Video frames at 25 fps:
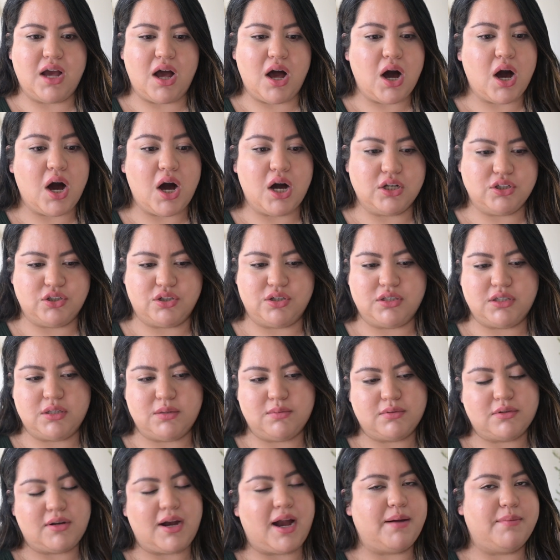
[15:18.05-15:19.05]
100
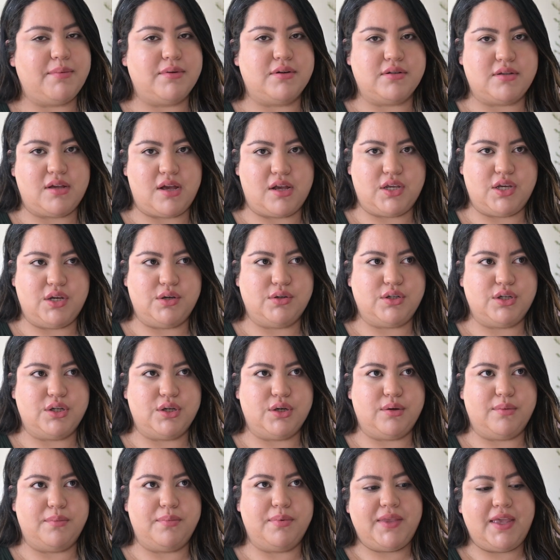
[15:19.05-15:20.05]
subscribers on
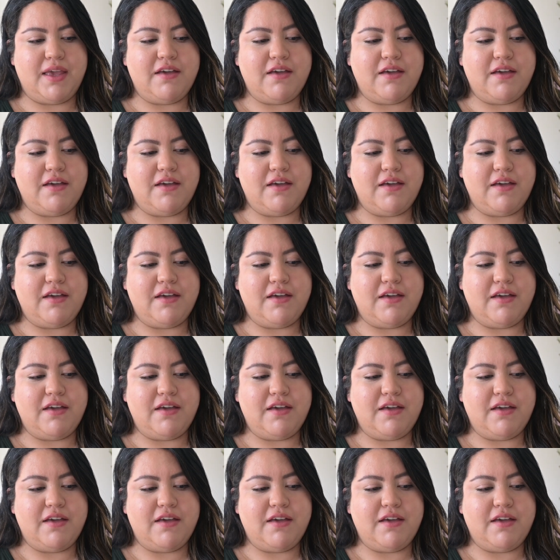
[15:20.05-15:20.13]
YouTube.